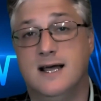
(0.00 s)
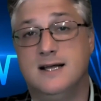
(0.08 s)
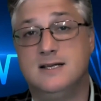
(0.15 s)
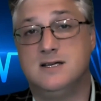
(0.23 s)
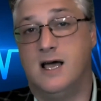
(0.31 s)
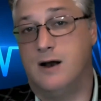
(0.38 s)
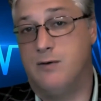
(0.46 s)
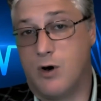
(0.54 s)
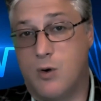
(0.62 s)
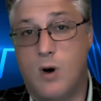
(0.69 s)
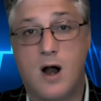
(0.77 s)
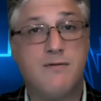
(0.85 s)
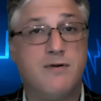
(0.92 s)
States and
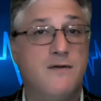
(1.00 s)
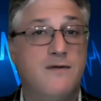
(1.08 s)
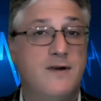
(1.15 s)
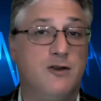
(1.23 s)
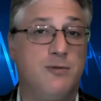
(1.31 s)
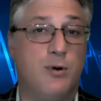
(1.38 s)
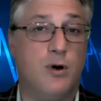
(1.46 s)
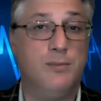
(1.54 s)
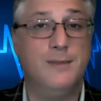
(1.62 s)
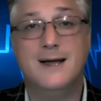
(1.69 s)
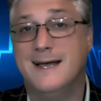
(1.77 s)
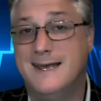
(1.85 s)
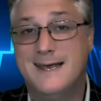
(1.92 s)
requiring for advanced
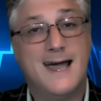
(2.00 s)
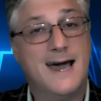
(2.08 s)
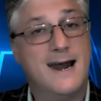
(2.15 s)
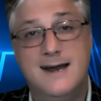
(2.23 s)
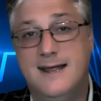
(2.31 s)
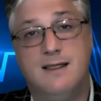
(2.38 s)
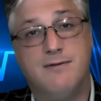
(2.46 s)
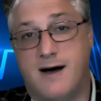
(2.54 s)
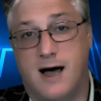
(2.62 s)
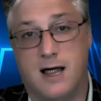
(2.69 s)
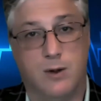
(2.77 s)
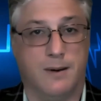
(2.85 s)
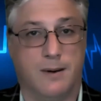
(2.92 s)
parole, you're going to need the
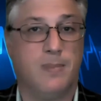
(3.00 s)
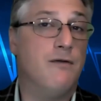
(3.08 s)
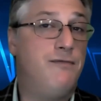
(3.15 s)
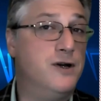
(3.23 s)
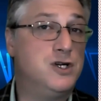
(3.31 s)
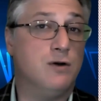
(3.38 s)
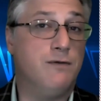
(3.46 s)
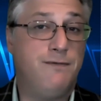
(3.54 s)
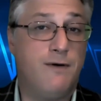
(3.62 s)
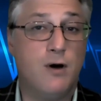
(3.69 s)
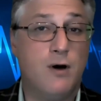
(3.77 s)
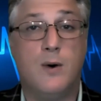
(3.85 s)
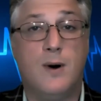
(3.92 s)
following: official
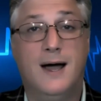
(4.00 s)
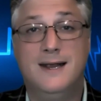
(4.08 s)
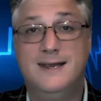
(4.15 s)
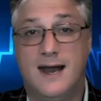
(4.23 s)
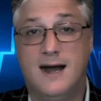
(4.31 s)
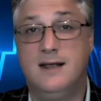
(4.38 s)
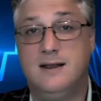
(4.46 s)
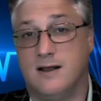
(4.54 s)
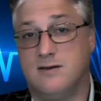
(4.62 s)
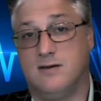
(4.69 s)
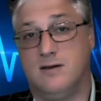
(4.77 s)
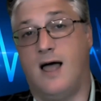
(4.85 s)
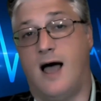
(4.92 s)
photo identity,
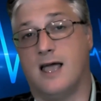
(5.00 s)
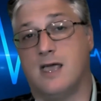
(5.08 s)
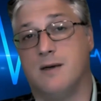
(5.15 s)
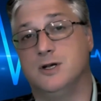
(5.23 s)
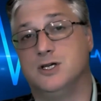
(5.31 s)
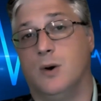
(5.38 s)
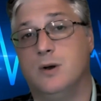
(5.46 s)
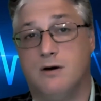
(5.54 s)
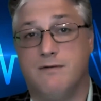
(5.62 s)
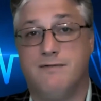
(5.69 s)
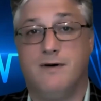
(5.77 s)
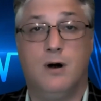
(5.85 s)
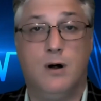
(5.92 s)
that's a document showing
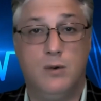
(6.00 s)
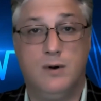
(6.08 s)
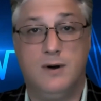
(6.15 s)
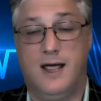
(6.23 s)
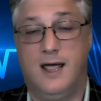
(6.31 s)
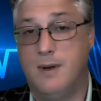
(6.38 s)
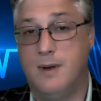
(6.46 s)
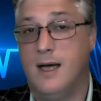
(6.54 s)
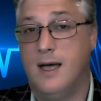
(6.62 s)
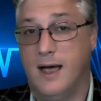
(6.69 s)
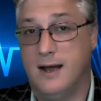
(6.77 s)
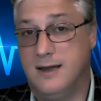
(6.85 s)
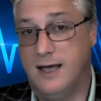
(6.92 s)
your photo,
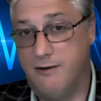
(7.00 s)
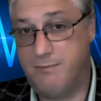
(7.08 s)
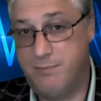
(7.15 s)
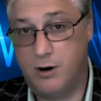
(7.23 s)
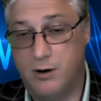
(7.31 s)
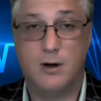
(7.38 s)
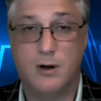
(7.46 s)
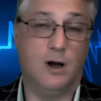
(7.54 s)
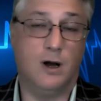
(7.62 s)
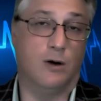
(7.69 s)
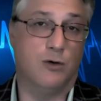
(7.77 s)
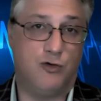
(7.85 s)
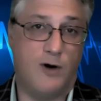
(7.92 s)
name, and date of birth,
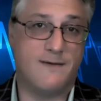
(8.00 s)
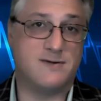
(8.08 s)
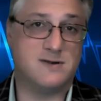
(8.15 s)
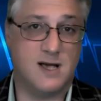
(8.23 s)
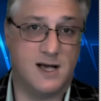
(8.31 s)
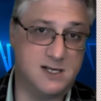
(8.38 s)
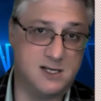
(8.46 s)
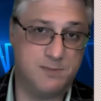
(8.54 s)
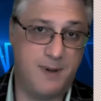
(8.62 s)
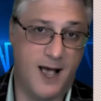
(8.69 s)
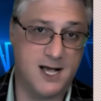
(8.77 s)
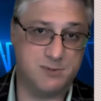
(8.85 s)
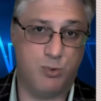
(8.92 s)
driver's license,
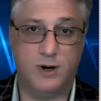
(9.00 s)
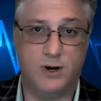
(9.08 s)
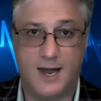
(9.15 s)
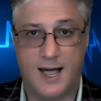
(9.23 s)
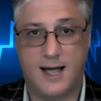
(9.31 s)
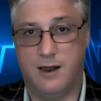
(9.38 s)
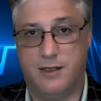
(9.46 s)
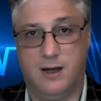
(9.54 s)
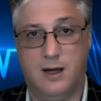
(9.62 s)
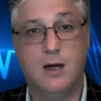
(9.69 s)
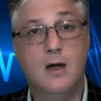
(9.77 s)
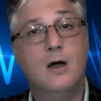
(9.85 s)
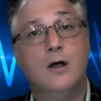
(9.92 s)
passport, that kind of
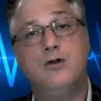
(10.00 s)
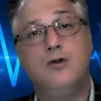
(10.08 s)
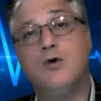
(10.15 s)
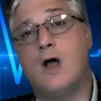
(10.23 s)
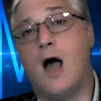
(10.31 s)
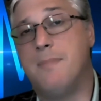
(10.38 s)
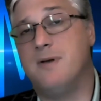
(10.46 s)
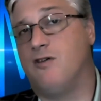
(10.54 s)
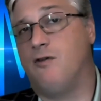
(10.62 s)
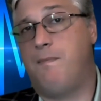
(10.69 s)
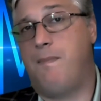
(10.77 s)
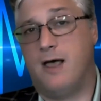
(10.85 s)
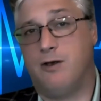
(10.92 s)
thing. 2 copies
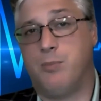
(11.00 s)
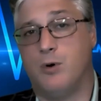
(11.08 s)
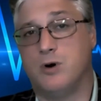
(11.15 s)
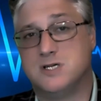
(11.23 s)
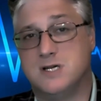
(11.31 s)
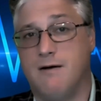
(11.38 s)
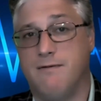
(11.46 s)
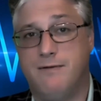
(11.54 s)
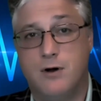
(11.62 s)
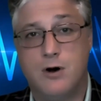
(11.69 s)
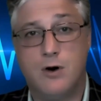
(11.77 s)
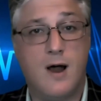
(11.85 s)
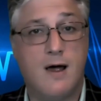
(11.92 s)
of passport style
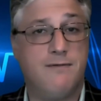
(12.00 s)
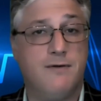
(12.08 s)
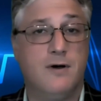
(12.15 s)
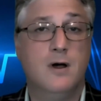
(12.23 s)
photograph